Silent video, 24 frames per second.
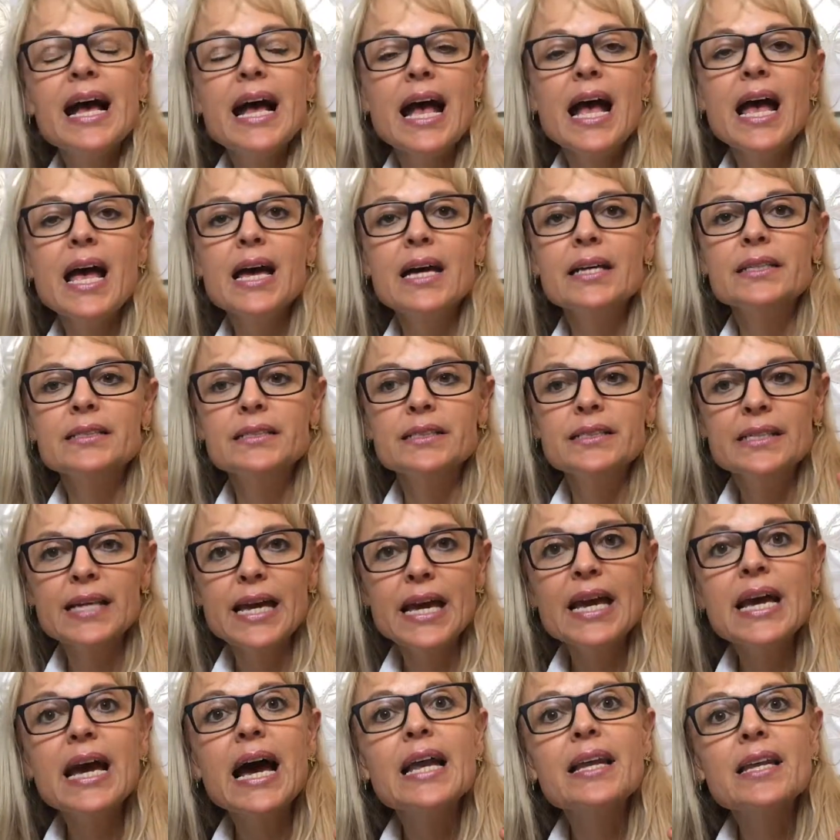And
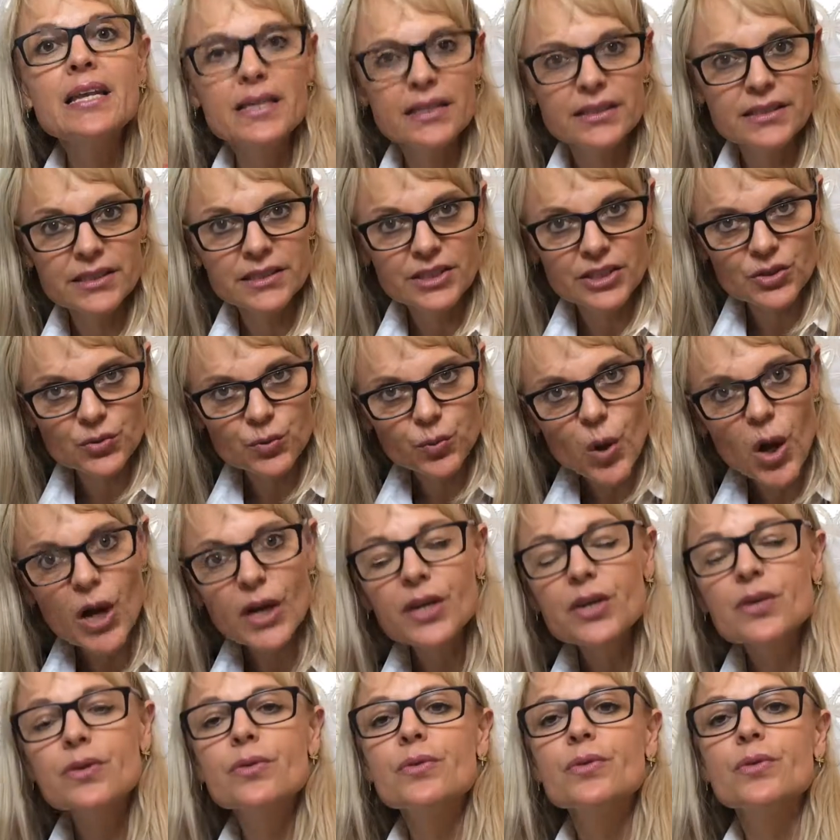today I'd like to just
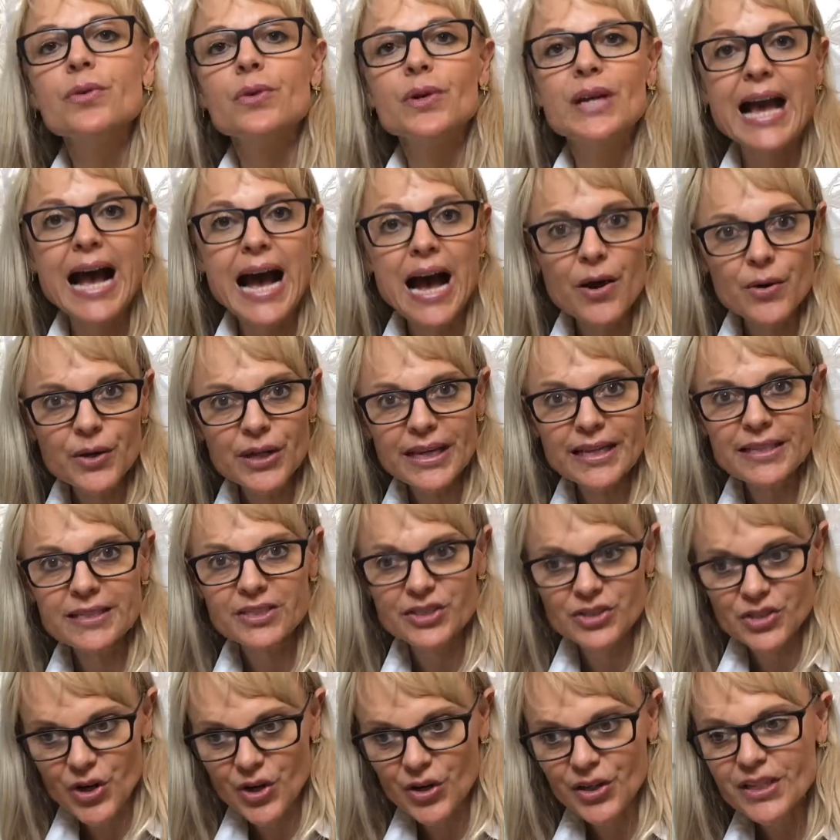walk you through on how to get
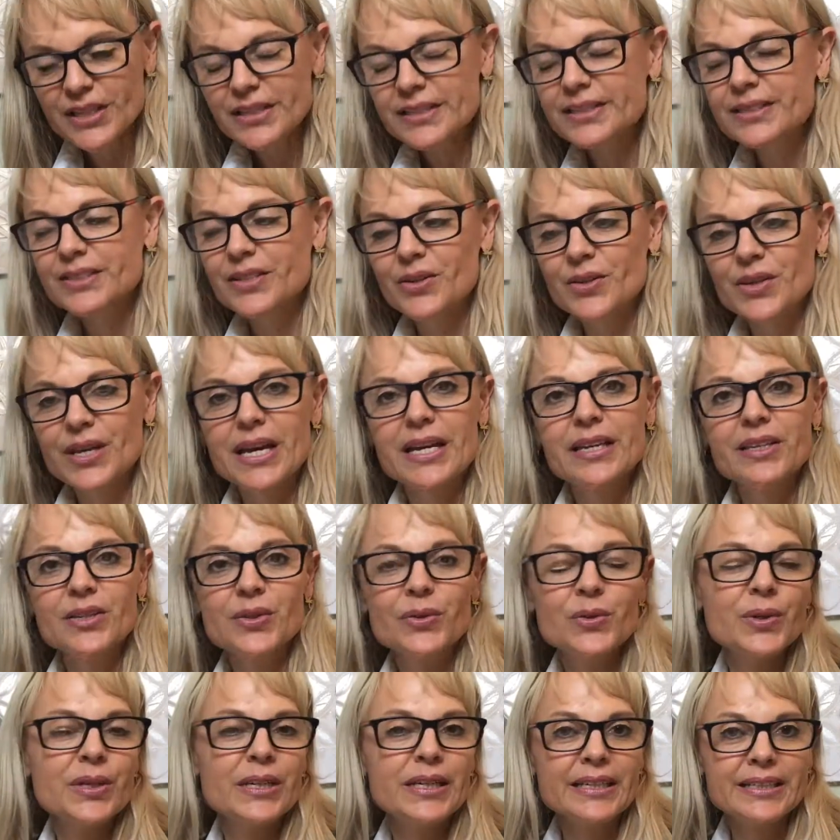started so that
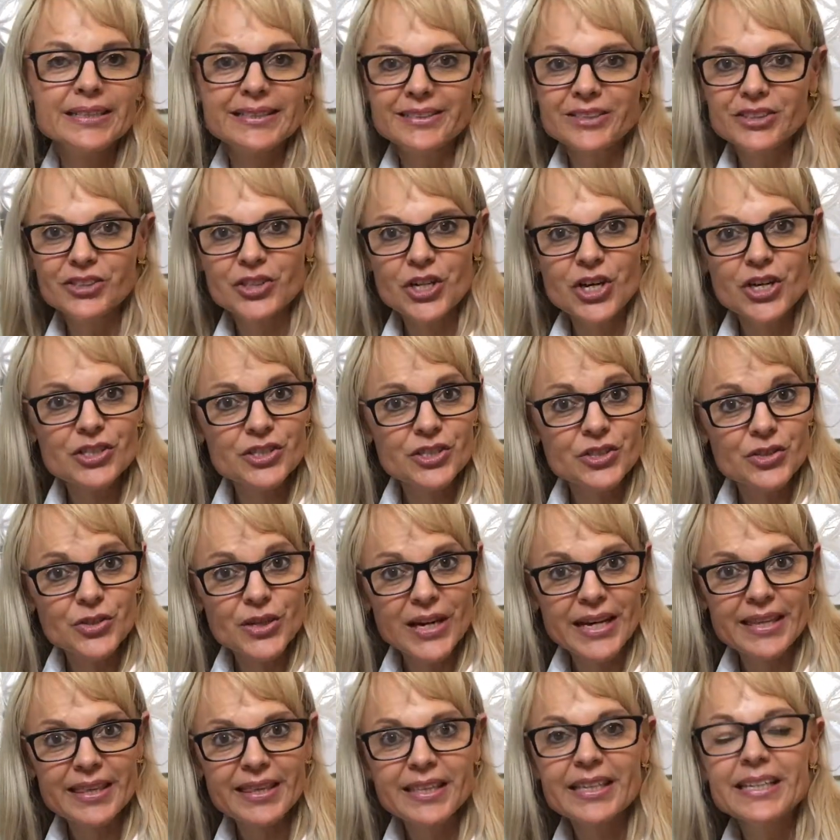you can start
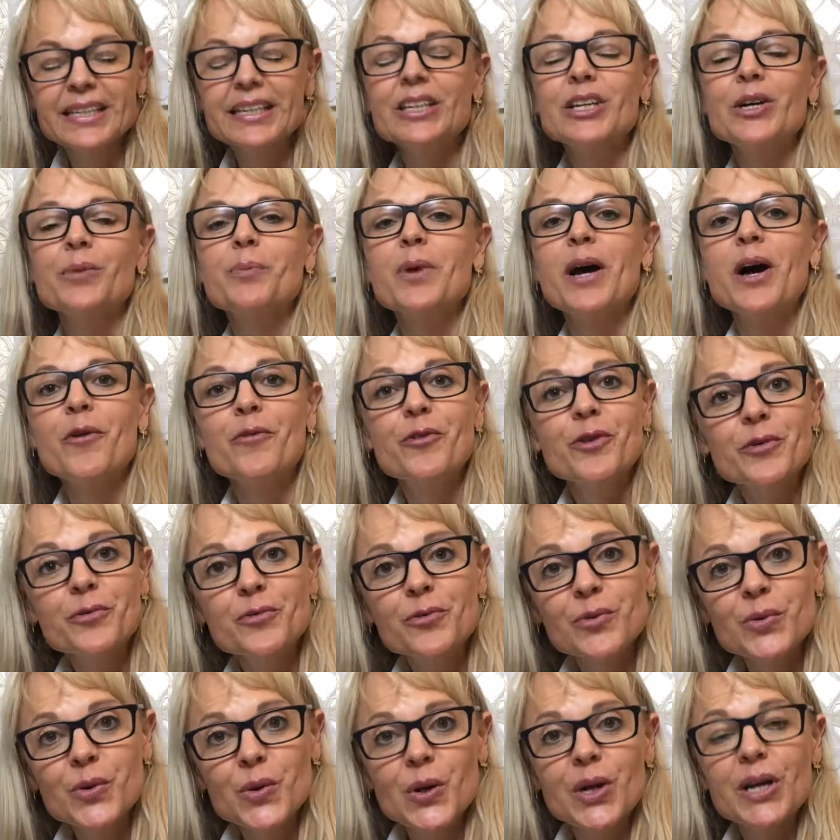strengthening your pelvic
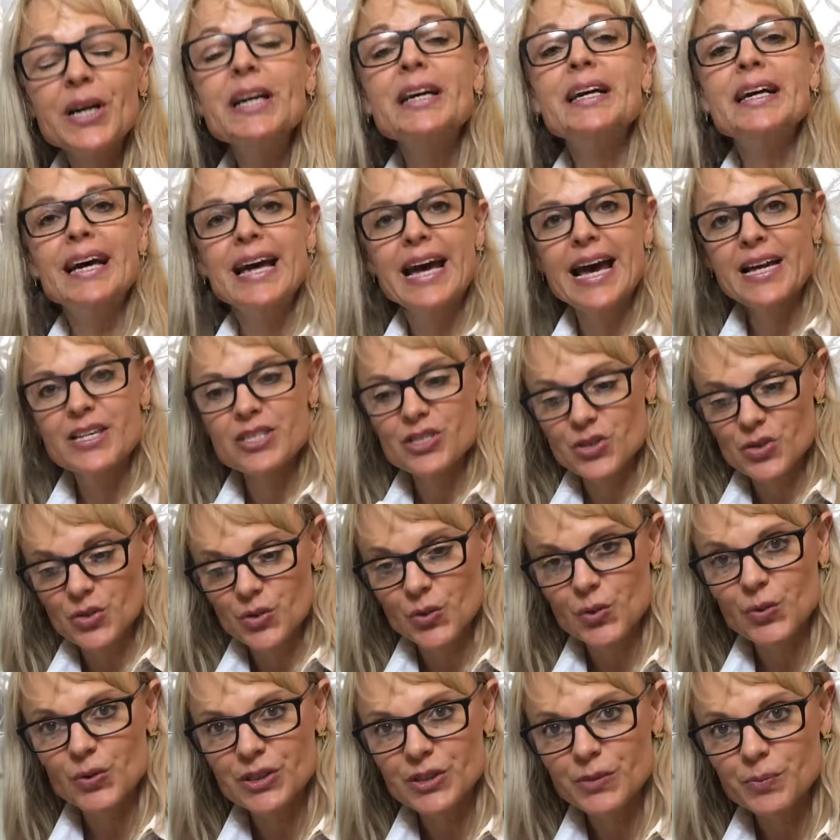floor as
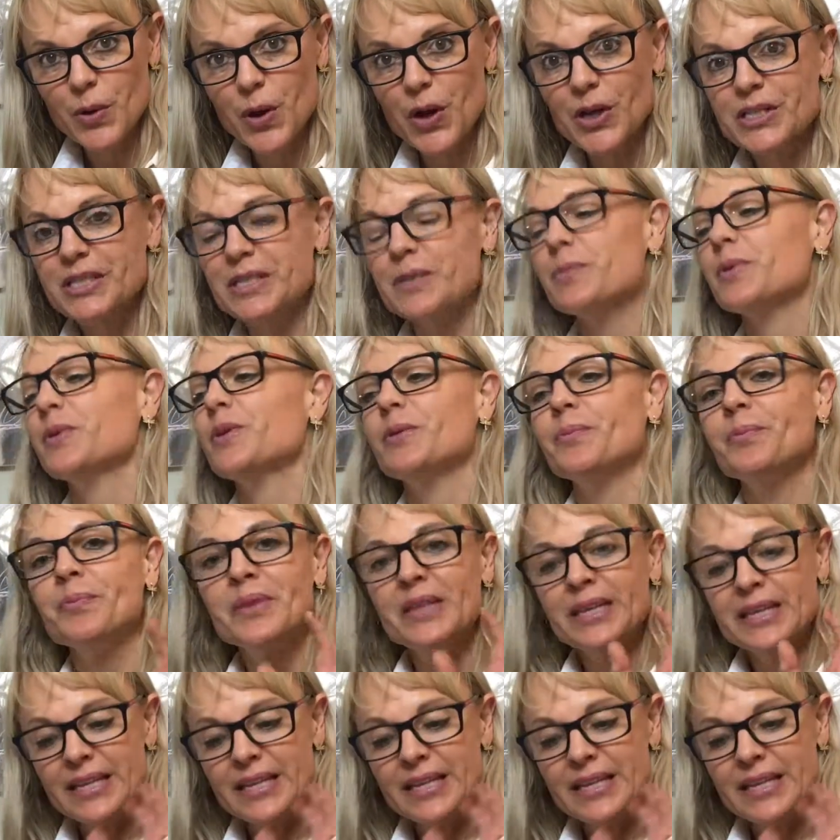soon as possible.